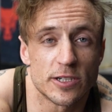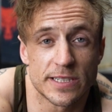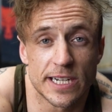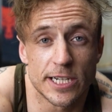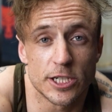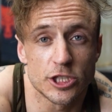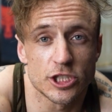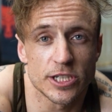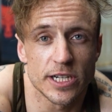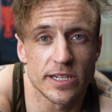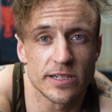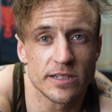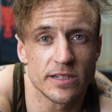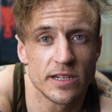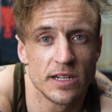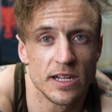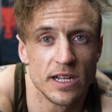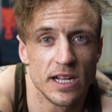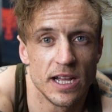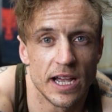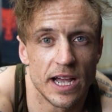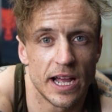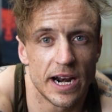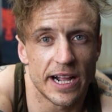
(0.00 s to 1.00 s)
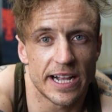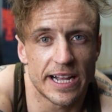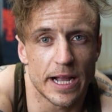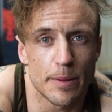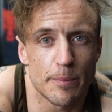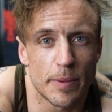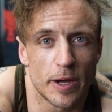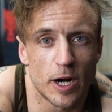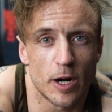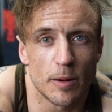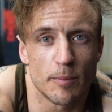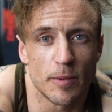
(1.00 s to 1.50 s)
tension and I get
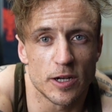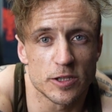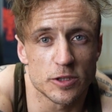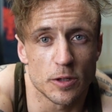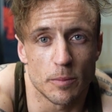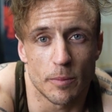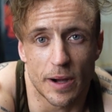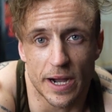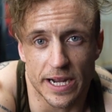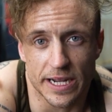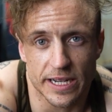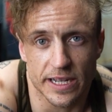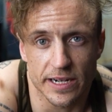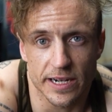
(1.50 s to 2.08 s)
better muscle-mind